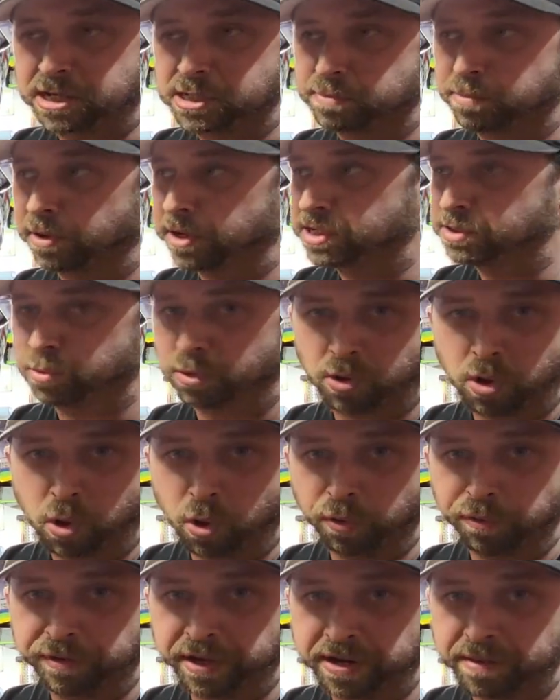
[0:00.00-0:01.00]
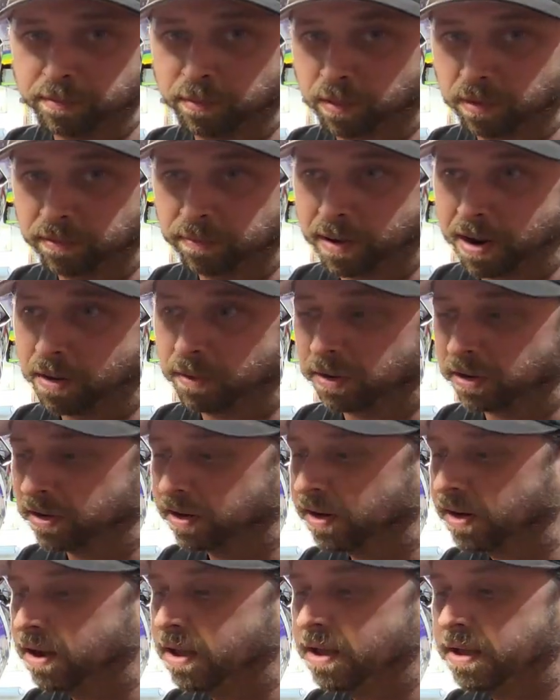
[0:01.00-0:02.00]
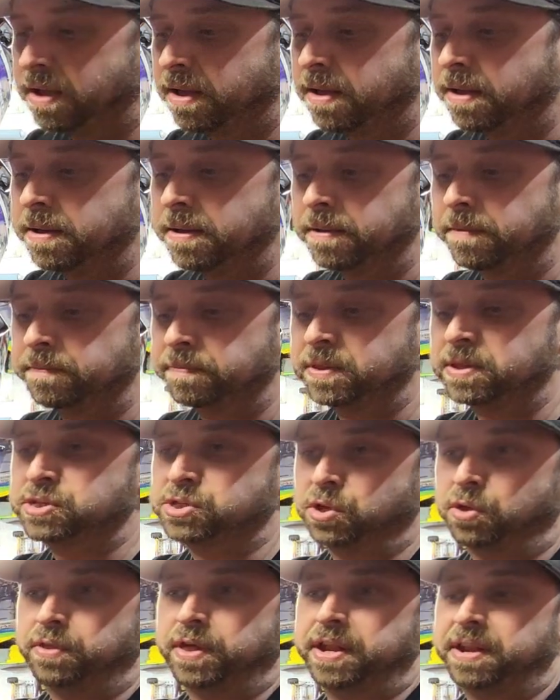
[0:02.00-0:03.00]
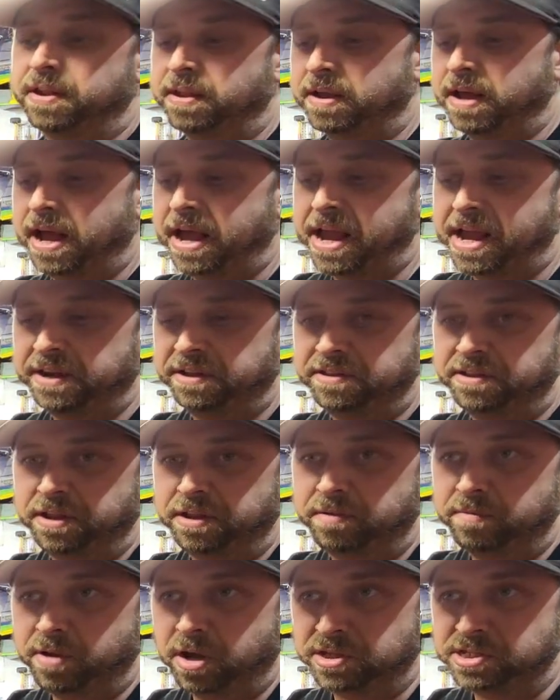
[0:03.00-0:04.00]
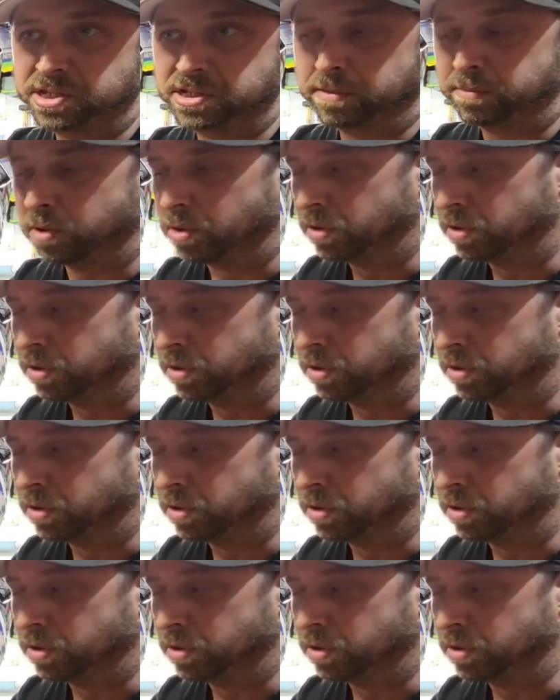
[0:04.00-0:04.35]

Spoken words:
springs weren't holding any more power. So then I added the nuts and the